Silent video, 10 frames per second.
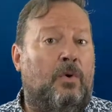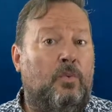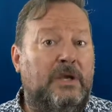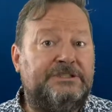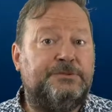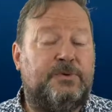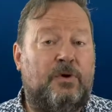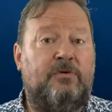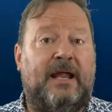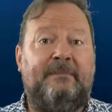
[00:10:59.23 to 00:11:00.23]
Which
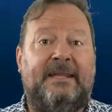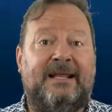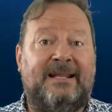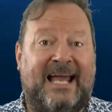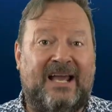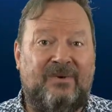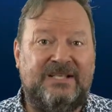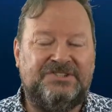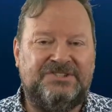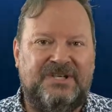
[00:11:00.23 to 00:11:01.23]
programming
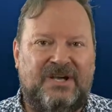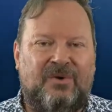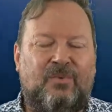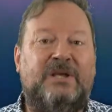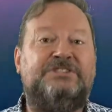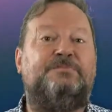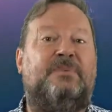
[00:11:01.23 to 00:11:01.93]
language, which